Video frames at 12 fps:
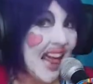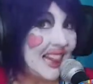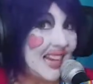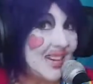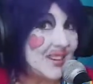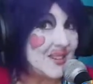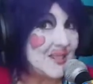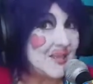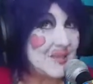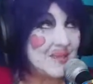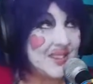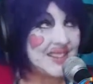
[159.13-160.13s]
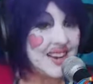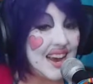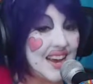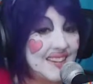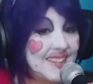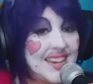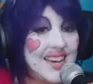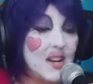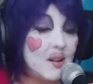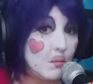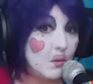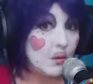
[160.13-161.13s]
Little Roomba ducks in
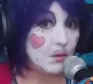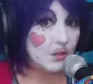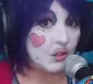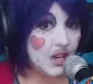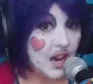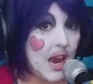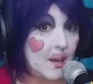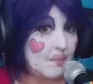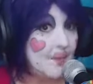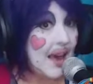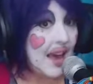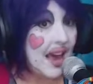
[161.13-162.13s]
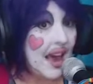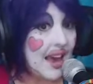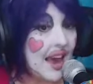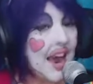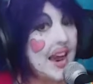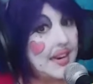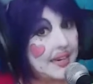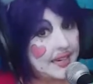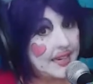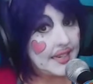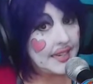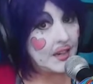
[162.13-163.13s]
a moon-shaped bay,
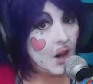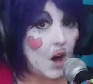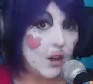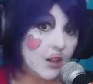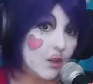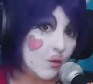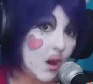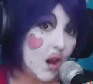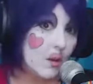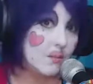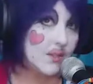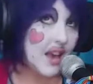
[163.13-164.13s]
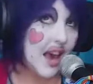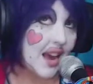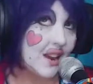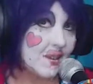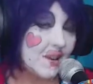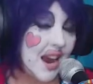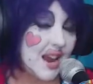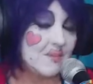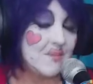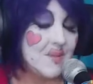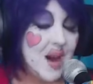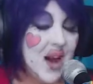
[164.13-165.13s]
eating all the crumbs that are
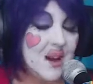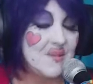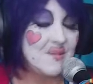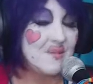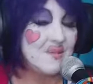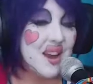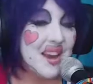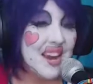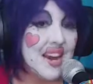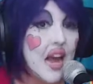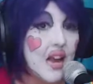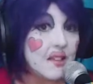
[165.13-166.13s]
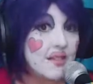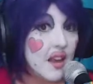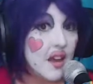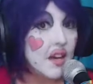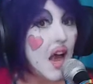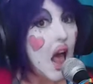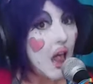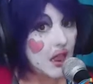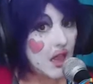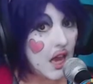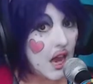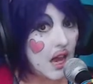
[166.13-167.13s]
in my way. Suck,
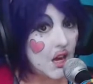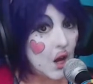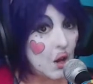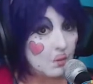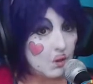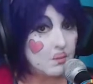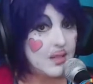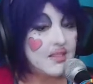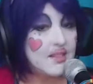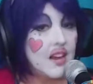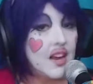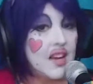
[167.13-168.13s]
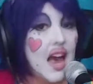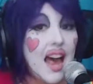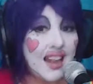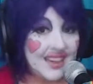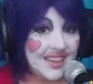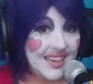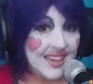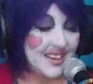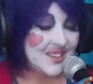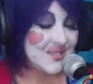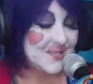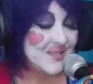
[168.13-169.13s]
little Roomba, suck.
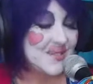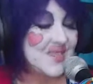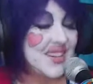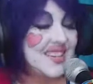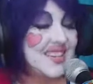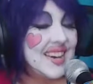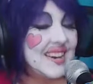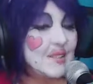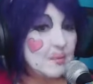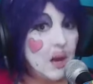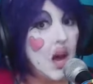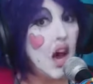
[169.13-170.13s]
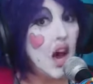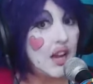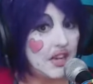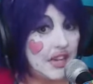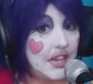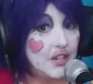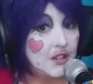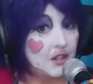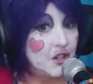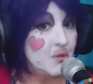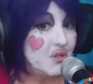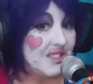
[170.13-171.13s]
Little Roomba dust bodies
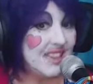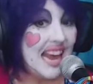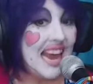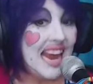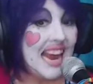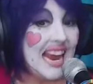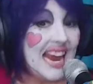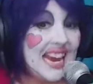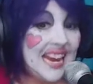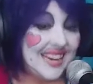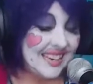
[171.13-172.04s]
you slay.